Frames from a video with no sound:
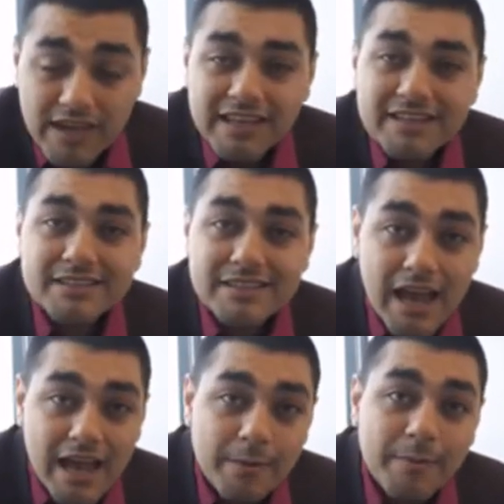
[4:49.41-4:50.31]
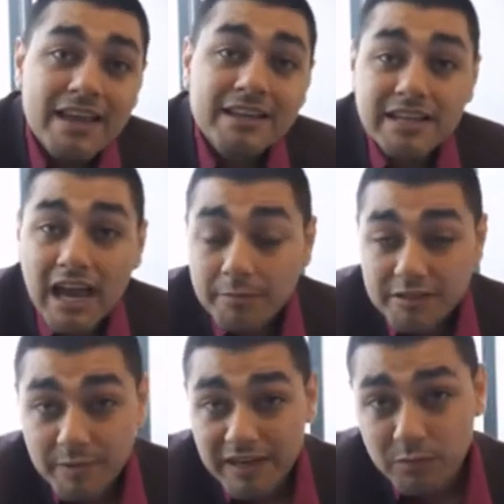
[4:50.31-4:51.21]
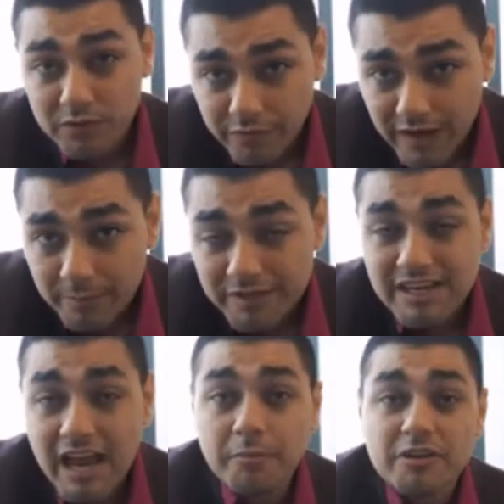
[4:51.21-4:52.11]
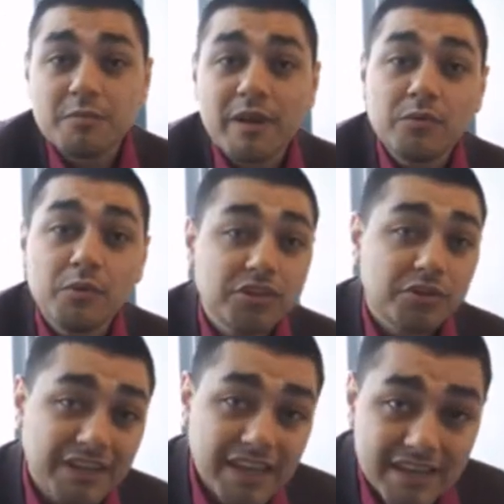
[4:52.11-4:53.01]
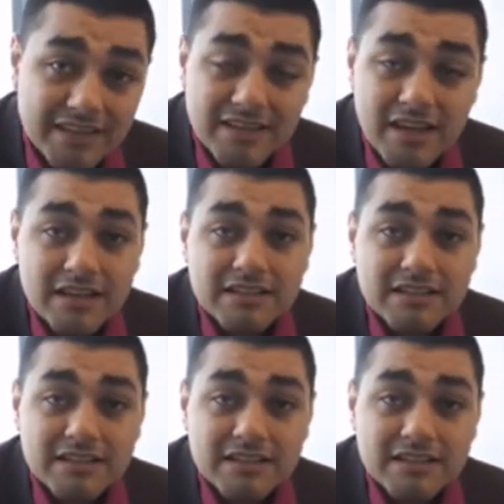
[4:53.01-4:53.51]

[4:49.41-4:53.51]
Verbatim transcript: It's time. Time you're spending with family. Time you're spending with your kids.